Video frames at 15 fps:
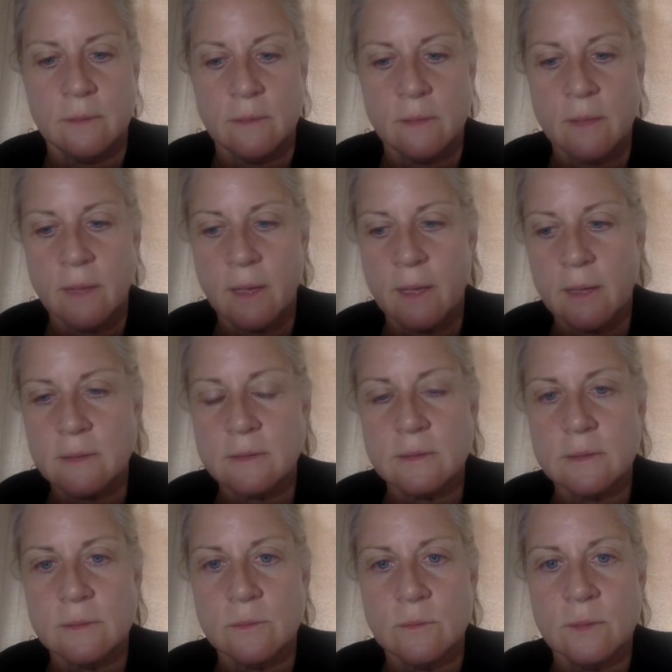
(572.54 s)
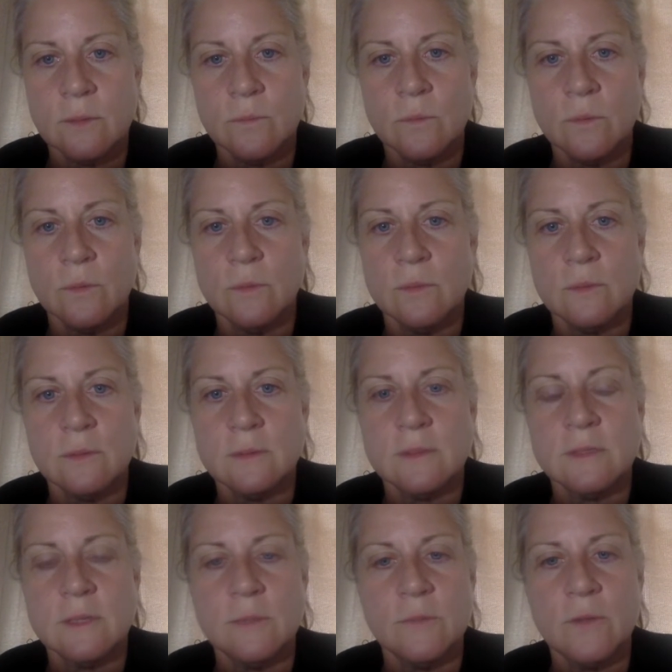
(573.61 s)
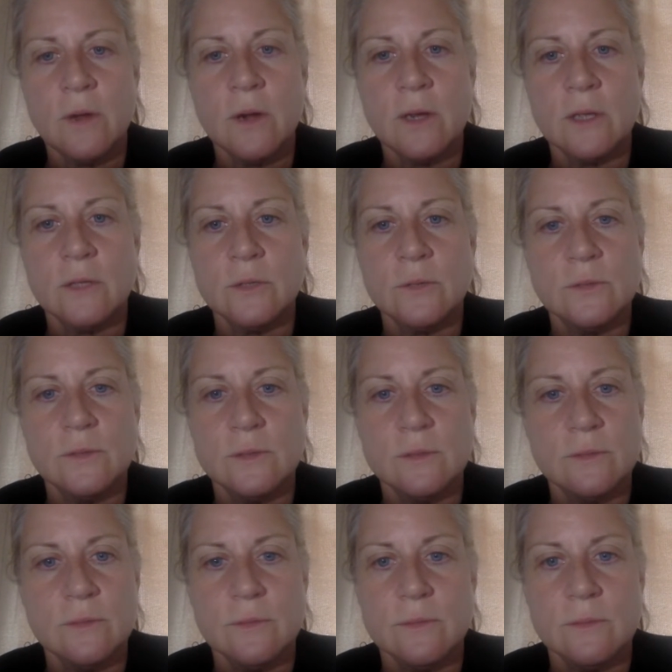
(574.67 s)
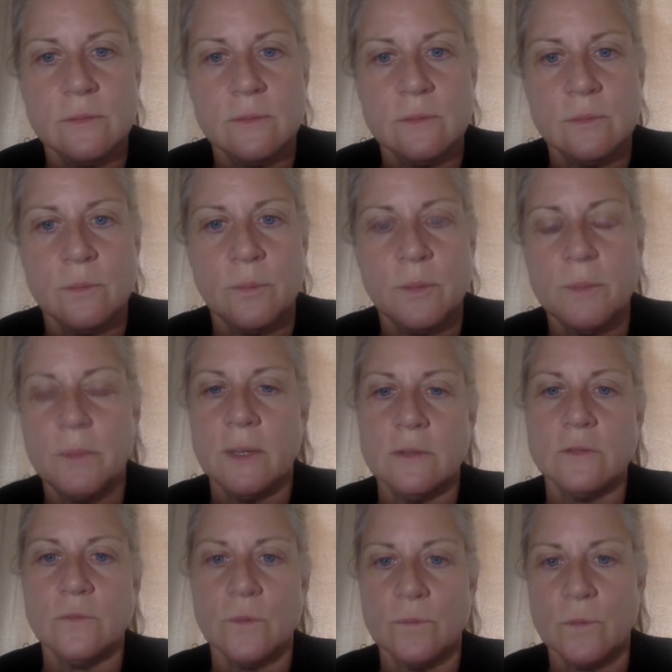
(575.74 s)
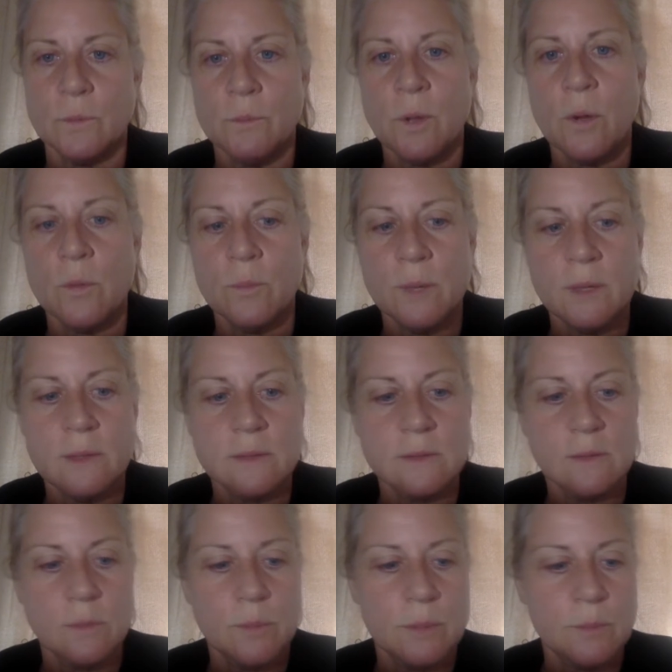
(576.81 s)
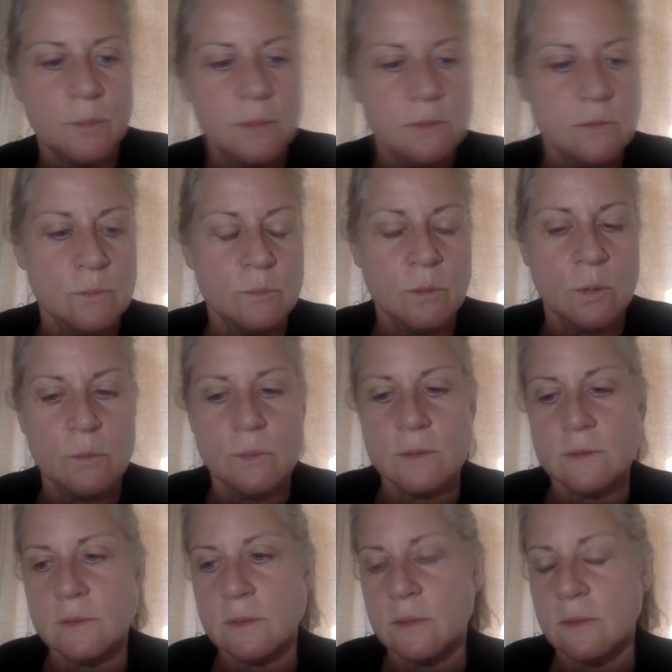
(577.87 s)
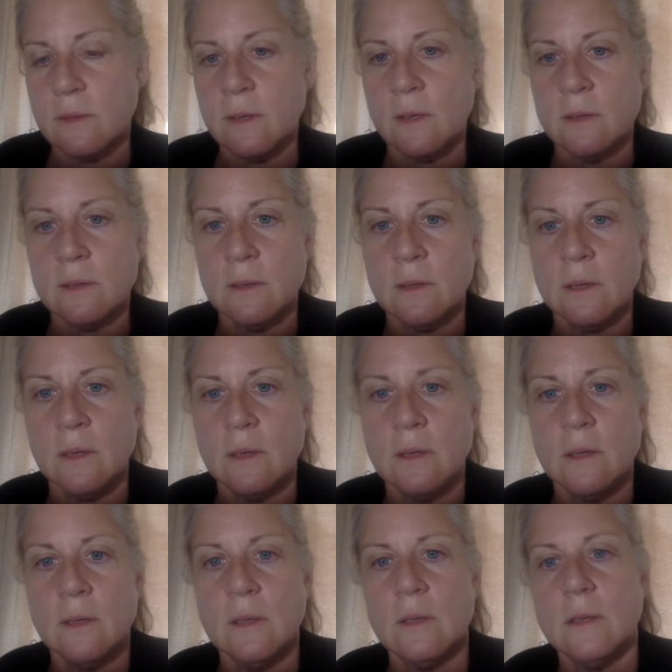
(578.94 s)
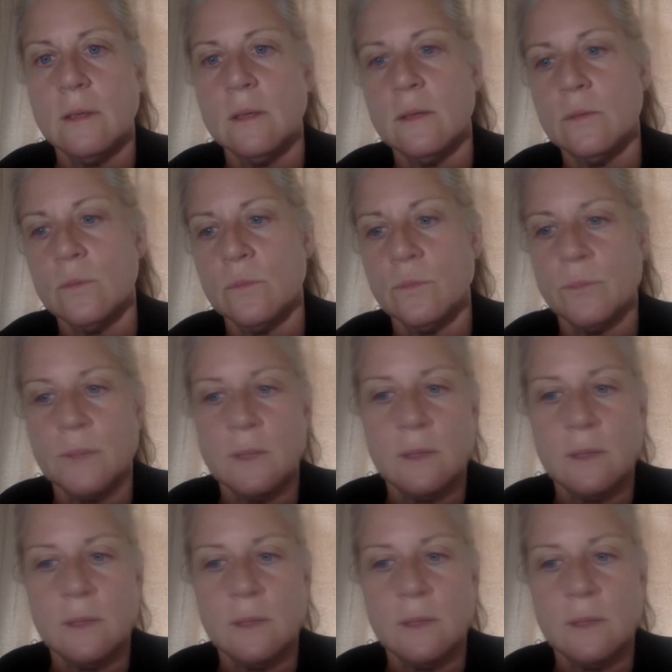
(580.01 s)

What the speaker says: that it will seem very elusive. Will be peaceful for moments, there'll be peace for moments, and then it'll